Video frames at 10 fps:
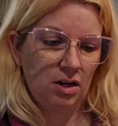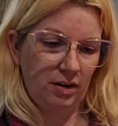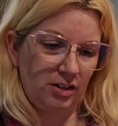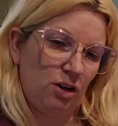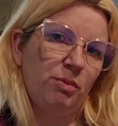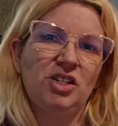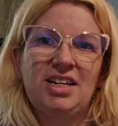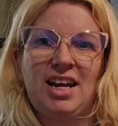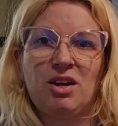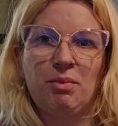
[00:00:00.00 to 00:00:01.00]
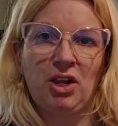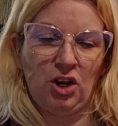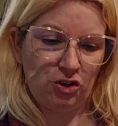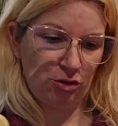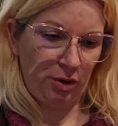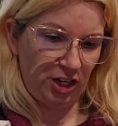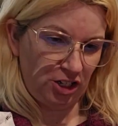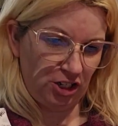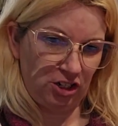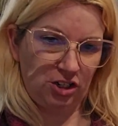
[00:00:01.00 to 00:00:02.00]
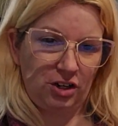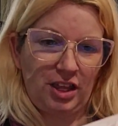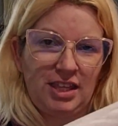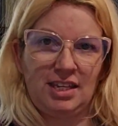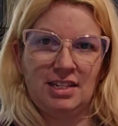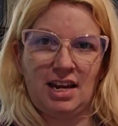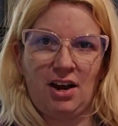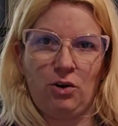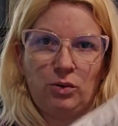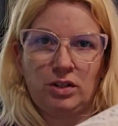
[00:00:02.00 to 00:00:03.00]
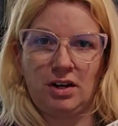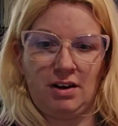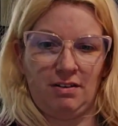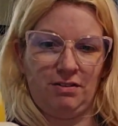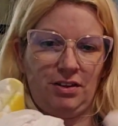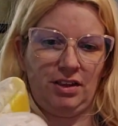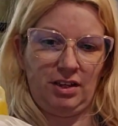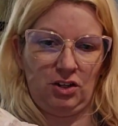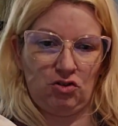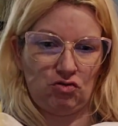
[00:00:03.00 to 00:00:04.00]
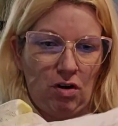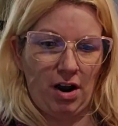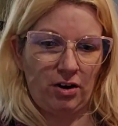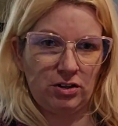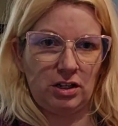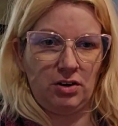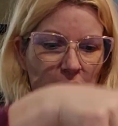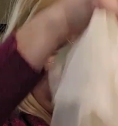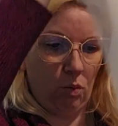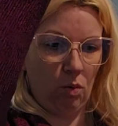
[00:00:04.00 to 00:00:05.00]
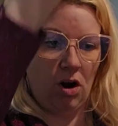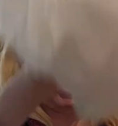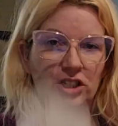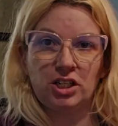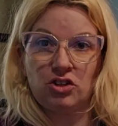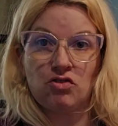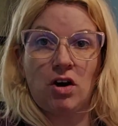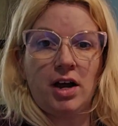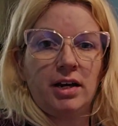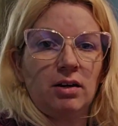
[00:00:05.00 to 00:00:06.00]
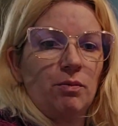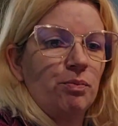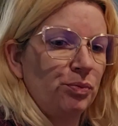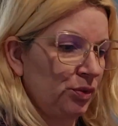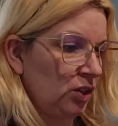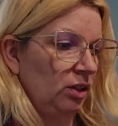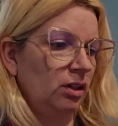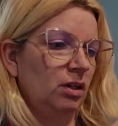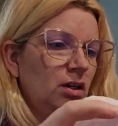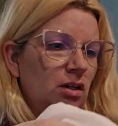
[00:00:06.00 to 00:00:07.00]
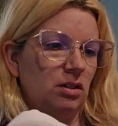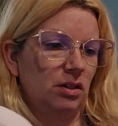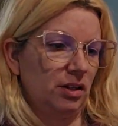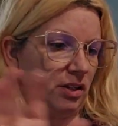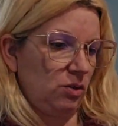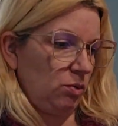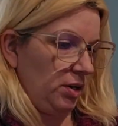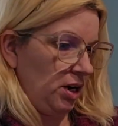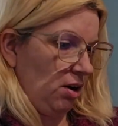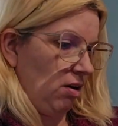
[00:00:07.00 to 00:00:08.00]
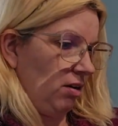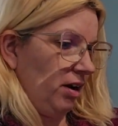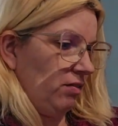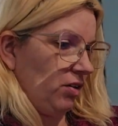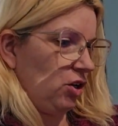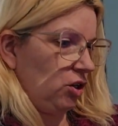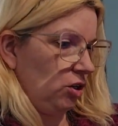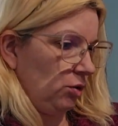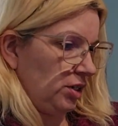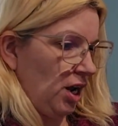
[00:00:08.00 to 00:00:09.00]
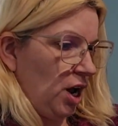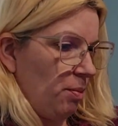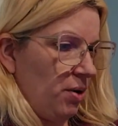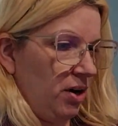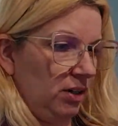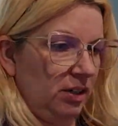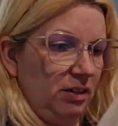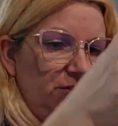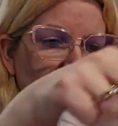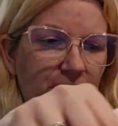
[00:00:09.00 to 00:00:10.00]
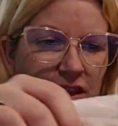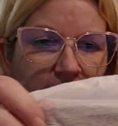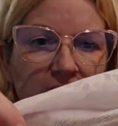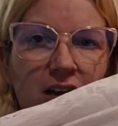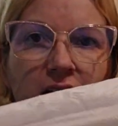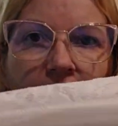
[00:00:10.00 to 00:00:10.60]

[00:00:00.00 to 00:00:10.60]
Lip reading: Alright, so I'm just standing in my laundry room. I just took these out of the dryer, so they're now washed and dried. So this one here, I'll give a close up of the